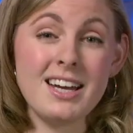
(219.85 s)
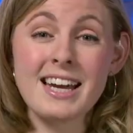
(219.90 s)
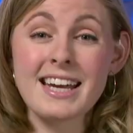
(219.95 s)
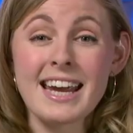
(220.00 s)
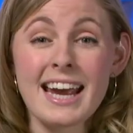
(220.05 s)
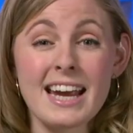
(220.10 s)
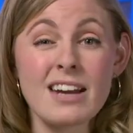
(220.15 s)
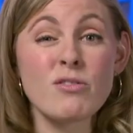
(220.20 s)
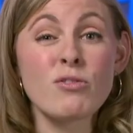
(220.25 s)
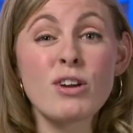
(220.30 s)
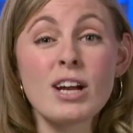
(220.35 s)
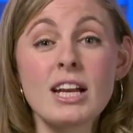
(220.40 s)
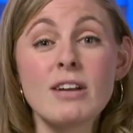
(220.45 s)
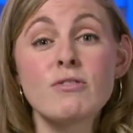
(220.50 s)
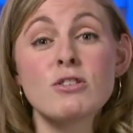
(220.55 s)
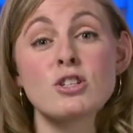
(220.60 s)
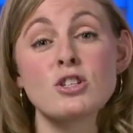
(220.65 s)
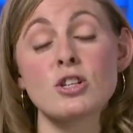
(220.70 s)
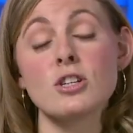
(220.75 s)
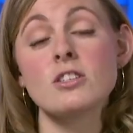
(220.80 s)
Again, really
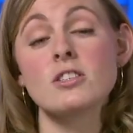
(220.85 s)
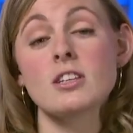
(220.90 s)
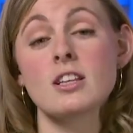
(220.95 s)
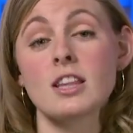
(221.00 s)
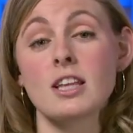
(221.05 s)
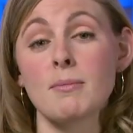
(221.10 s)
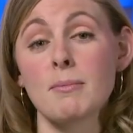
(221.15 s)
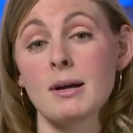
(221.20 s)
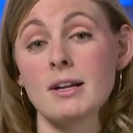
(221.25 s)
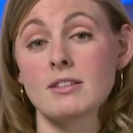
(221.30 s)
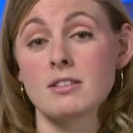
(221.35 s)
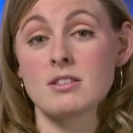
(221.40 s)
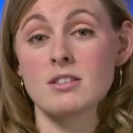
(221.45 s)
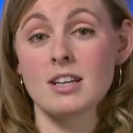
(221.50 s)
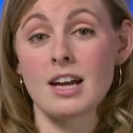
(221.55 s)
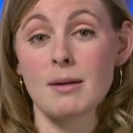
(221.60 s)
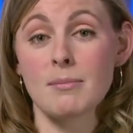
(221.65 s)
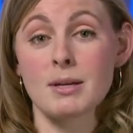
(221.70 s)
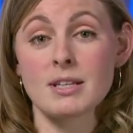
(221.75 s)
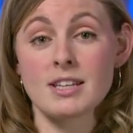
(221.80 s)
reducing the amount of
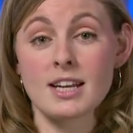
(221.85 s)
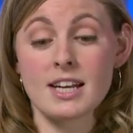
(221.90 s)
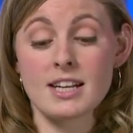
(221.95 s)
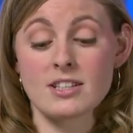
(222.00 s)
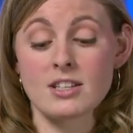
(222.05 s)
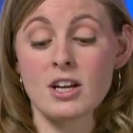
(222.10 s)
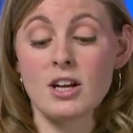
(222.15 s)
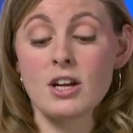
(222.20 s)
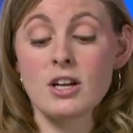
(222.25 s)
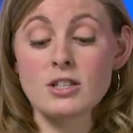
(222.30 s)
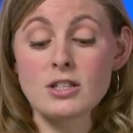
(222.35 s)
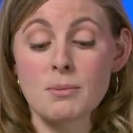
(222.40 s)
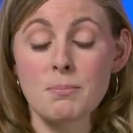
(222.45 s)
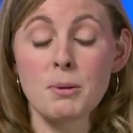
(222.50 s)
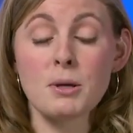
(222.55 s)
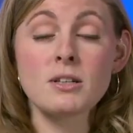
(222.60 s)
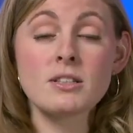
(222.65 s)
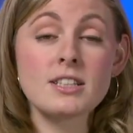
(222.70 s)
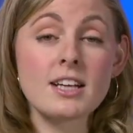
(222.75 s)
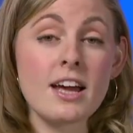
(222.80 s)
time it takes to
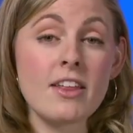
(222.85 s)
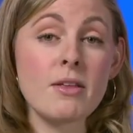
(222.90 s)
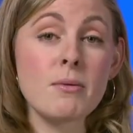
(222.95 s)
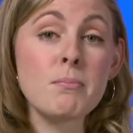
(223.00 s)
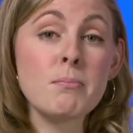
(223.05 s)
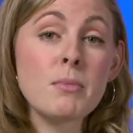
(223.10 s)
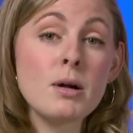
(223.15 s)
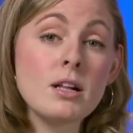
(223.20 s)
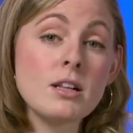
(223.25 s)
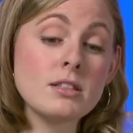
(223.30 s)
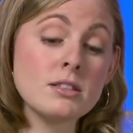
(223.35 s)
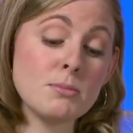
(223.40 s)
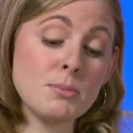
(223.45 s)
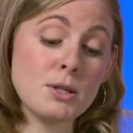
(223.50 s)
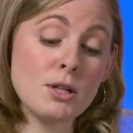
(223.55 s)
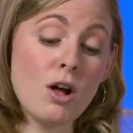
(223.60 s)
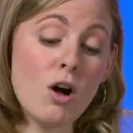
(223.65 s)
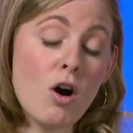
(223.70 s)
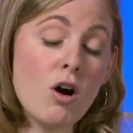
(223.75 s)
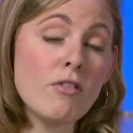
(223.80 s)
pull together
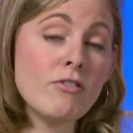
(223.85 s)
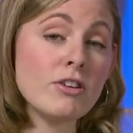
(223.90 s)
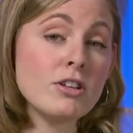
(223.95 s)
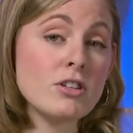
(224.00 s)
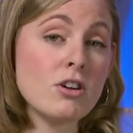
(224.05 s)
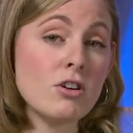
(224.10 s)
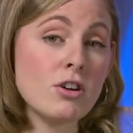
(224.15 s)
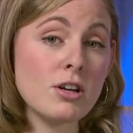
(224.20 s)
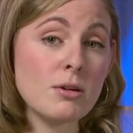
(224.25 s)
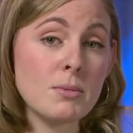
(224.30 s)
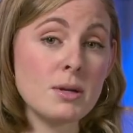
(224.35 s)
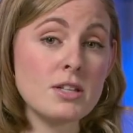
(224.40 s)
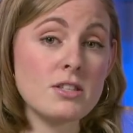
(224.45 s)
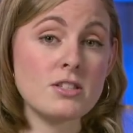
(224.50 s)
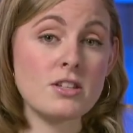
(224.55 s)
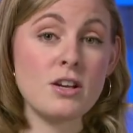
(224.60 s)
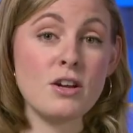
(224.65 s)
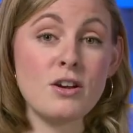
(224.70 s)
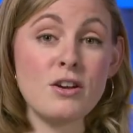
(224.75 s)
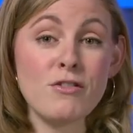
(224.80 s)
multiple offer
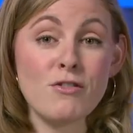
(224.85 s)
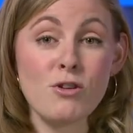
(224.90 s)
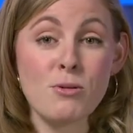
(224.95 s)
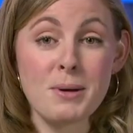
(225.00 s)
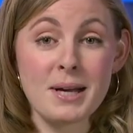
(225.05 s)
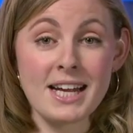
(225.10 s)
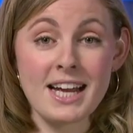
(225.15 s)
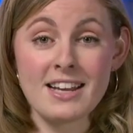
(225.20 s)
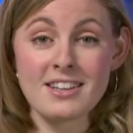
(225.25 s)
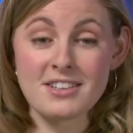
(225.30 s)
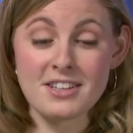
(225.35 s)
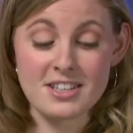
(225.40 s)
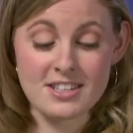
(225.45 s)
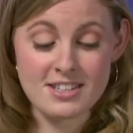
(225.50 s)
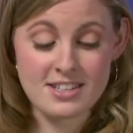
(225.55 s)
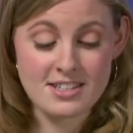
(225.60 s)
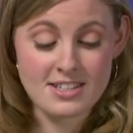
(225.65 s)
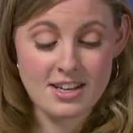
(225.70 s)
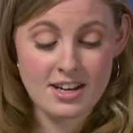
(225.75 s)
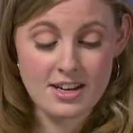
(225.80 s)
documents for my candidate
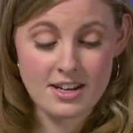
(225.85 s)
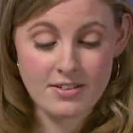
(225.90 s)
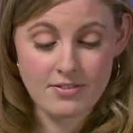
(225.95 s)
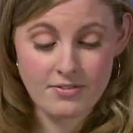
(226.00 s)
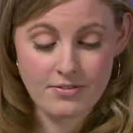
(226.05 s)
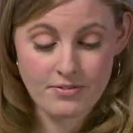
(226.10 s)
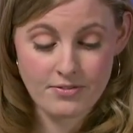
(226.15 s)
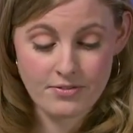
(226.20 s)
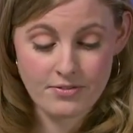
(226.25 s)
to sign.